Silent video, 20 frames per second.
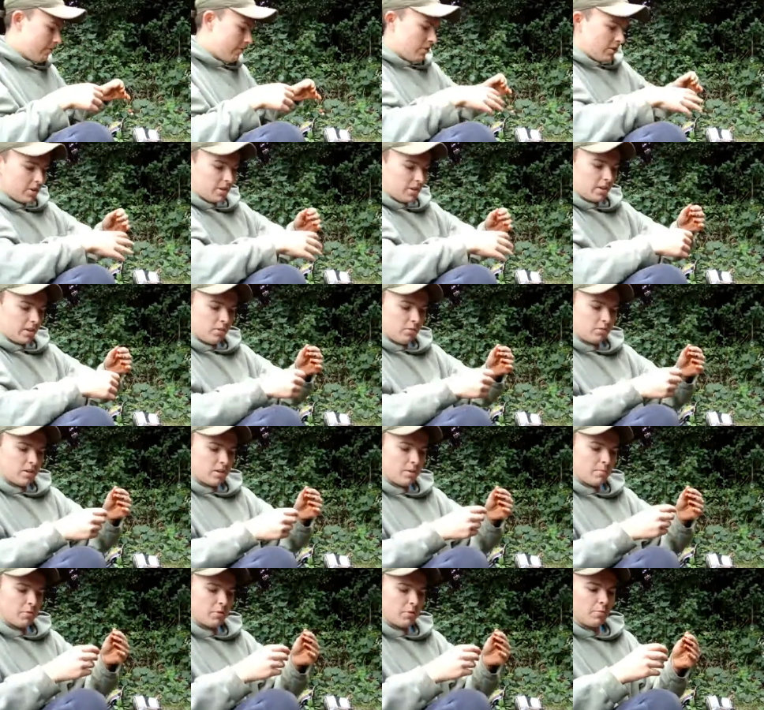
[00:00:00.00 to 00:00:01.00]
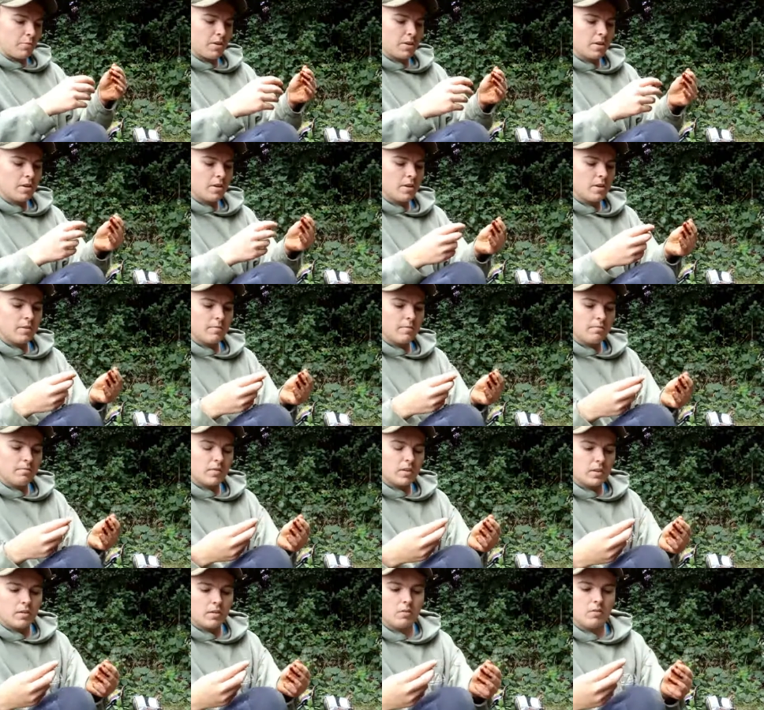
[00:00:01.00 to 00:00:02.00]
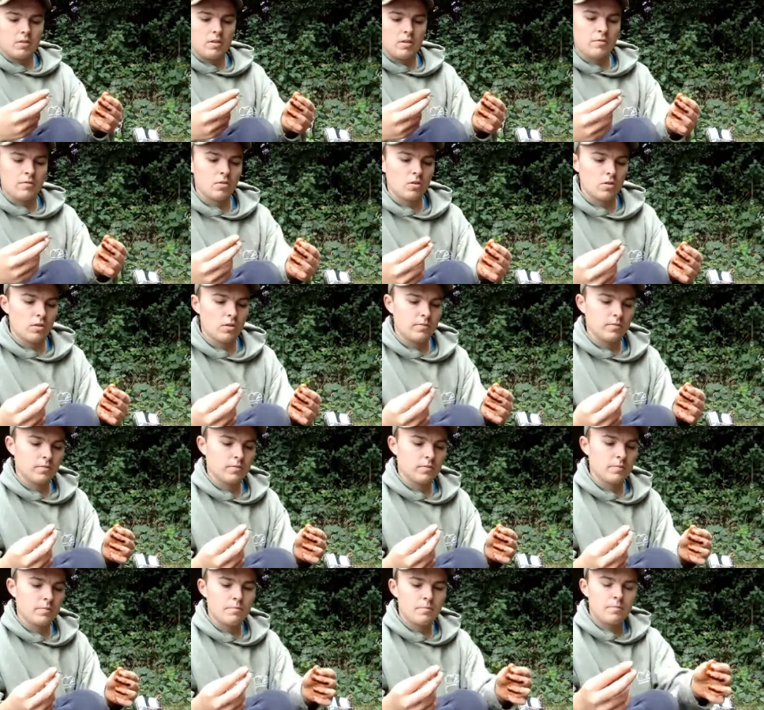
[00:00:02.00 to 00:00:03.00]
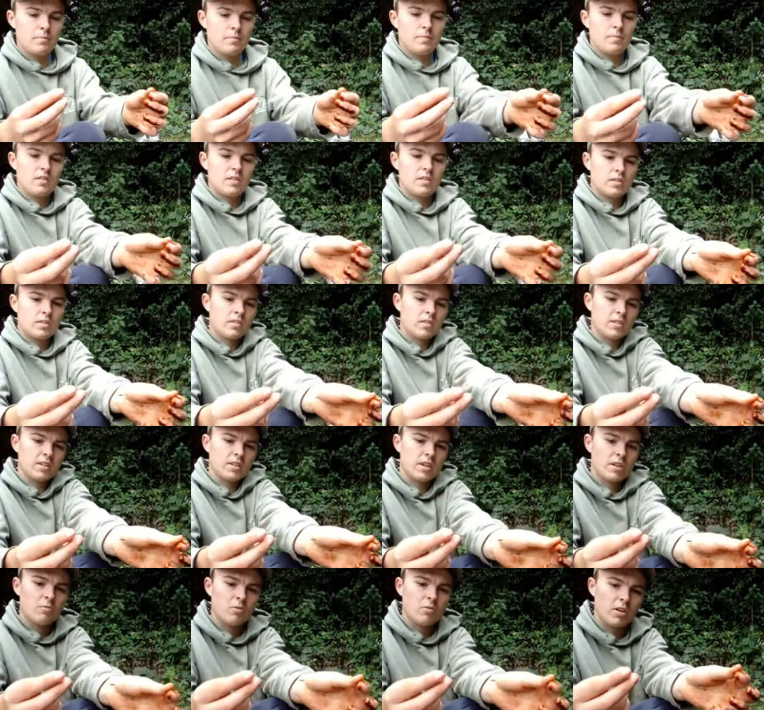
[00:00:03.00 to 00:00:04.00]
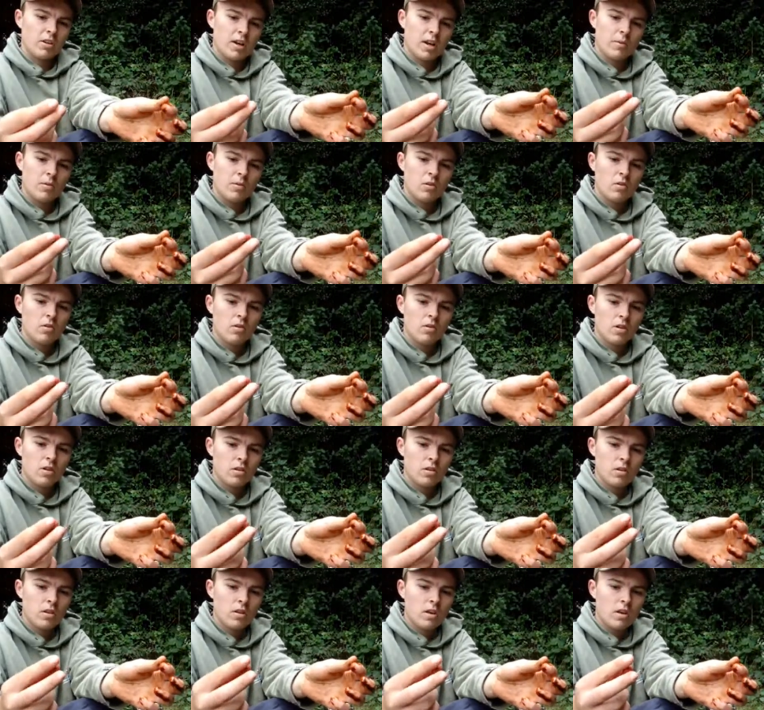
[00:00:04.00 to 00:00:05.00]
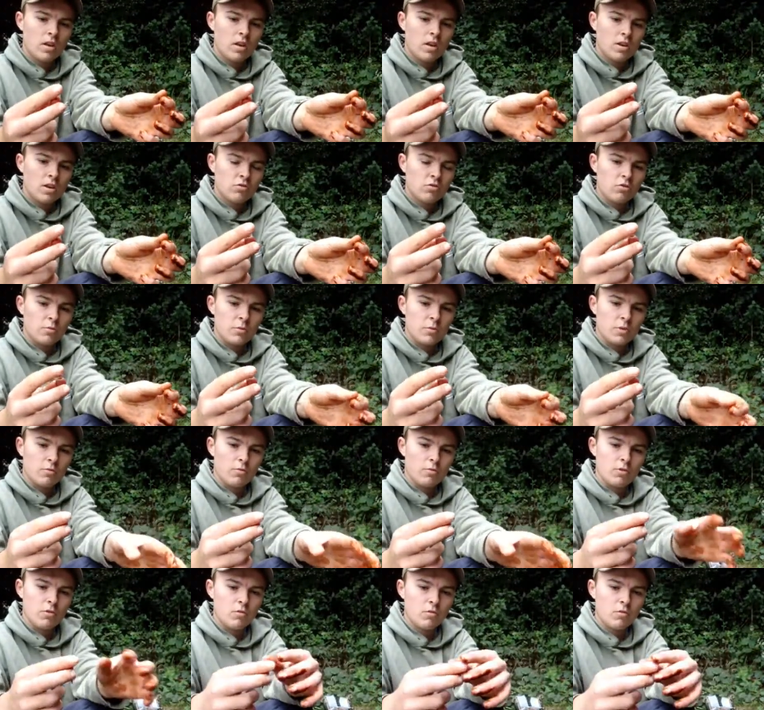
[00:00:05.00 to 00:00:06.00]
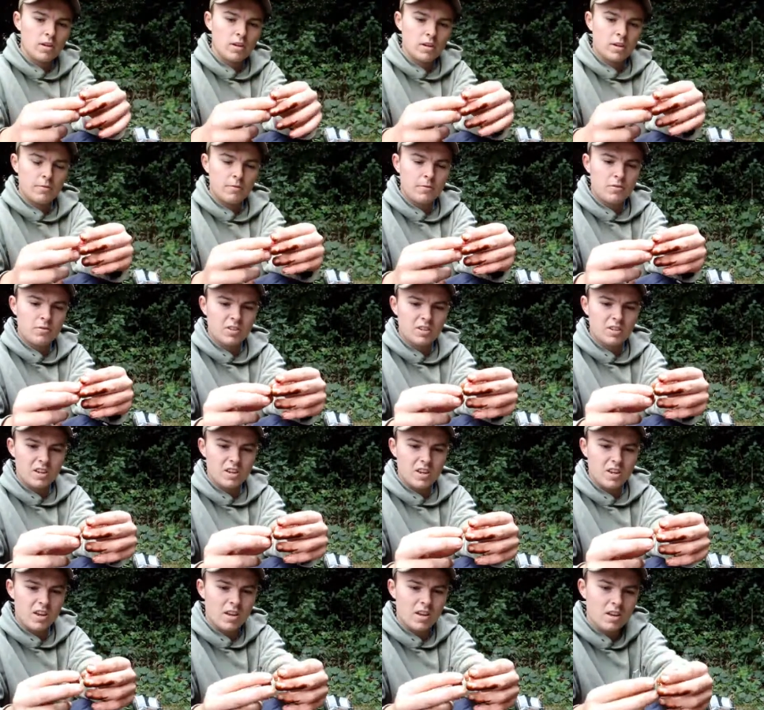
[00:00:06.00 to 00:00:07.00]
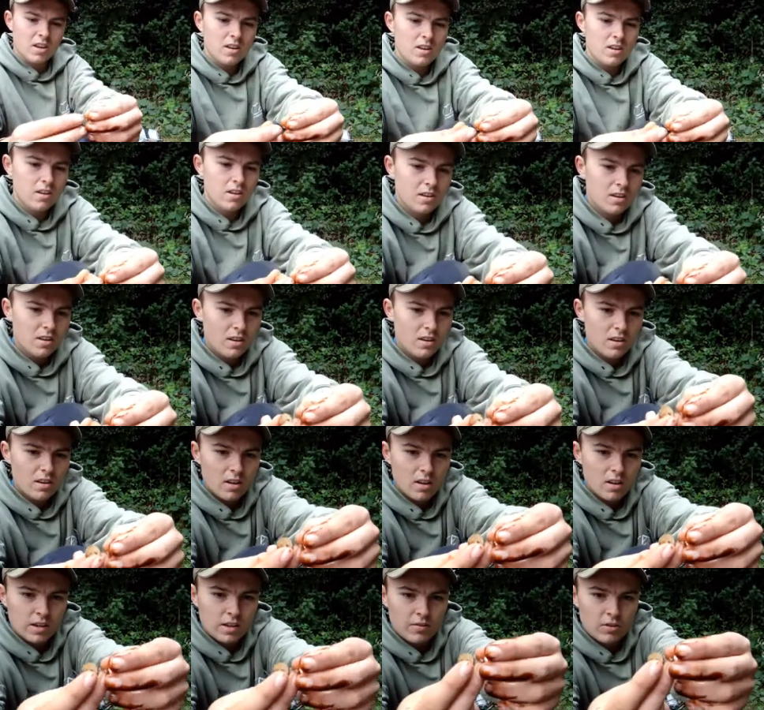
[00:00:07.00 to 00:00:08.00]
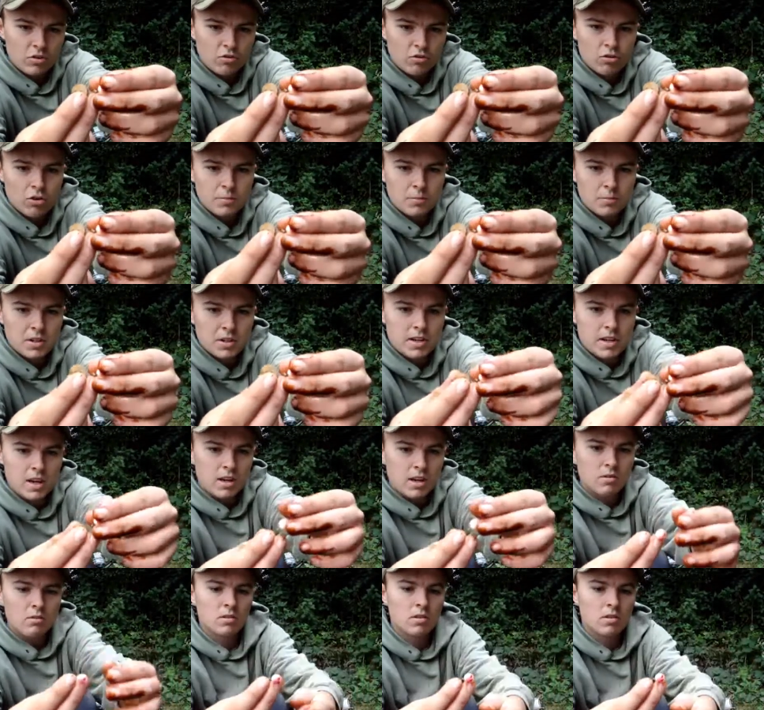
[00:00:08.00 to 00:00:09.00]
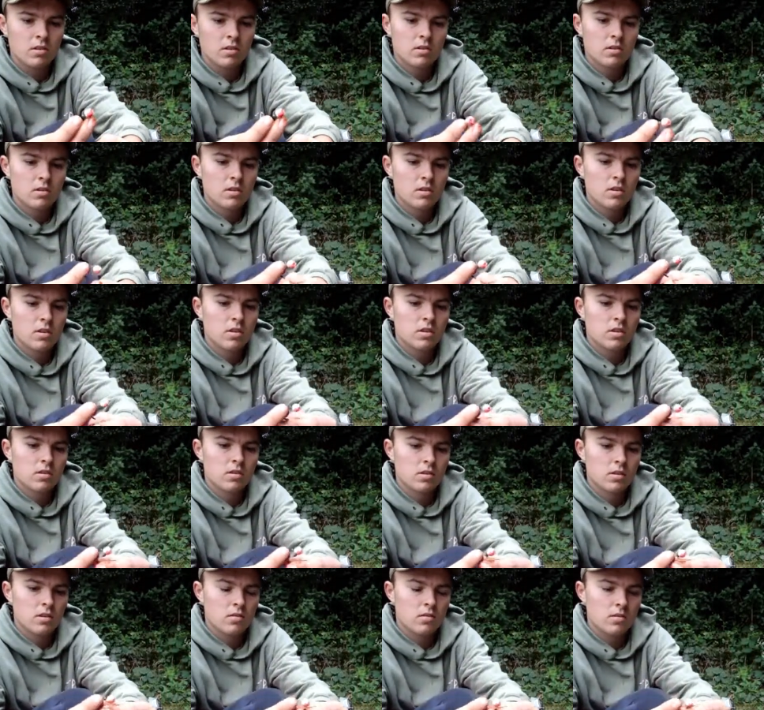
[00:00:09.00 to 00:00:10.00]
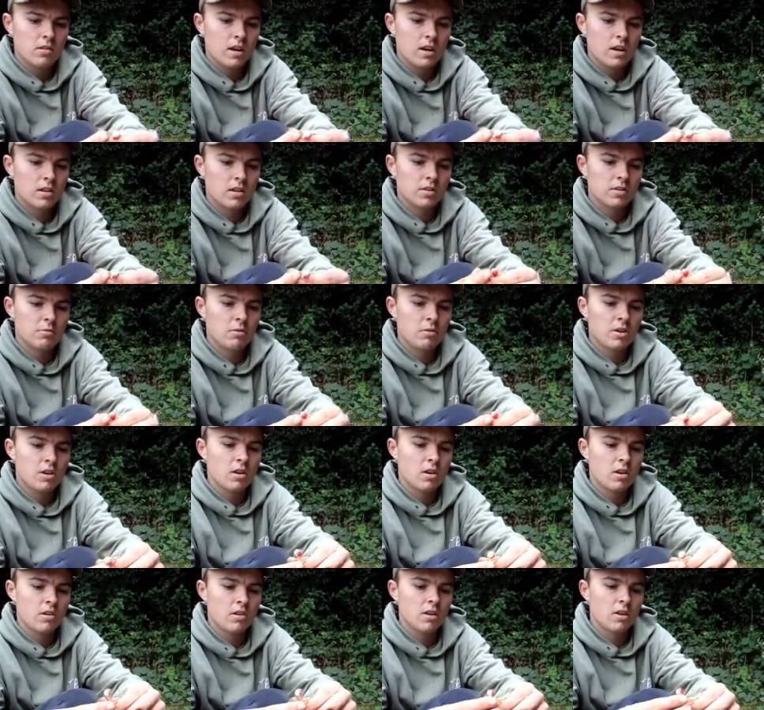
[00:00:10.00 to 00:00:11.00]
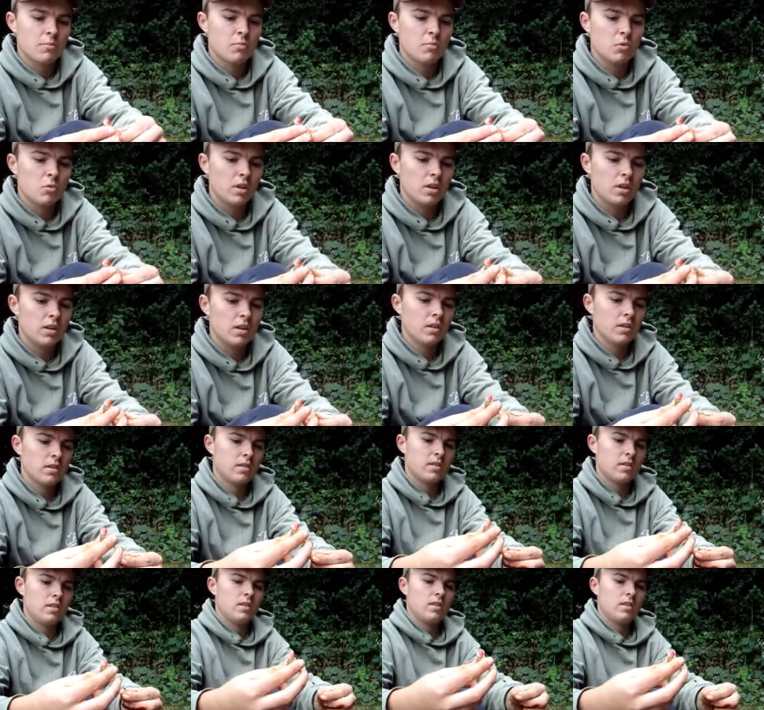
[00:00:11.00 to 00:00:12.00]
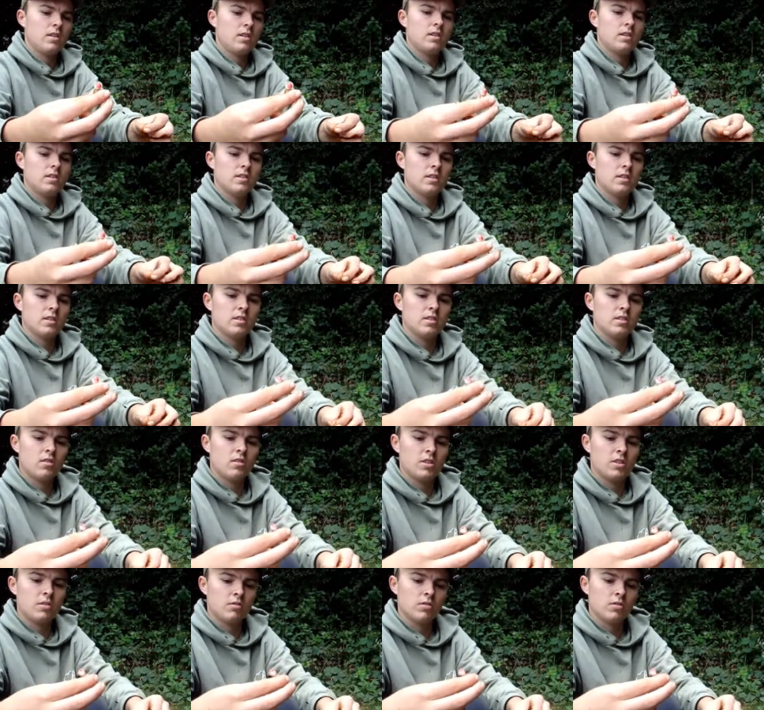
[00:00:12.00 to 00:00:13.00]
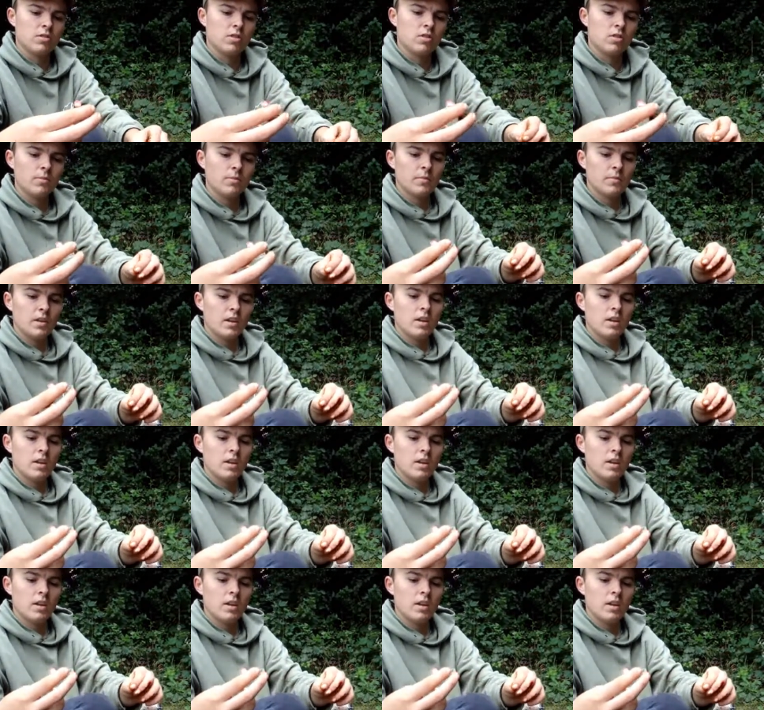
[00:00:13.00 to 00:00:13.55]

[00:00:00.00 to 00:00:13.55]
this is a little temporary rig where I've got size 8 wide gate hook, strawberry grill, and if you see here, I've just chopped it down so that sweet coconut ballie sits nicely on top,